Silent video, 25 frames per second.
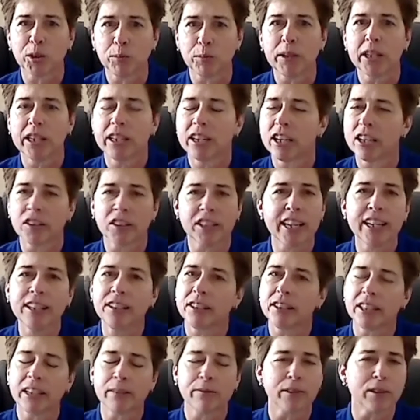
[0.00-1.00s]
because it's
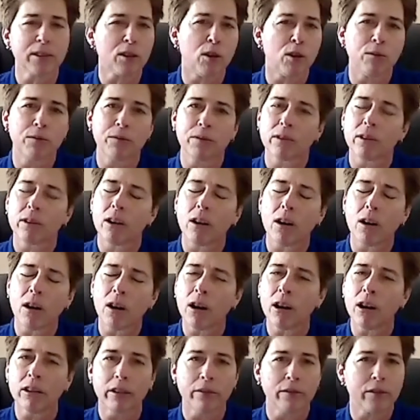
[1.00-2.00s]
difficult for
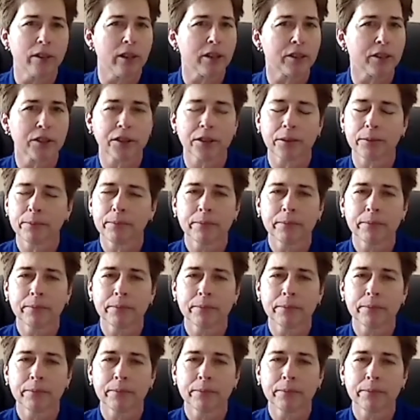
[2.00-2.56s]
all of us.